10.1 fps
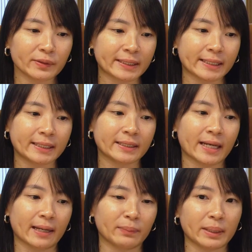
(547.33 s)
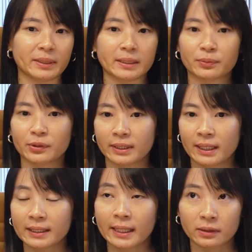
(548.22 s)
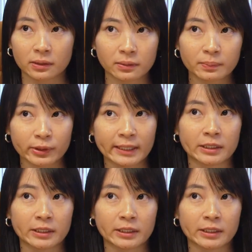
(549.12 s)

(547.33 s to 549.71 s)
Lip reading: you see that maybe the product title, product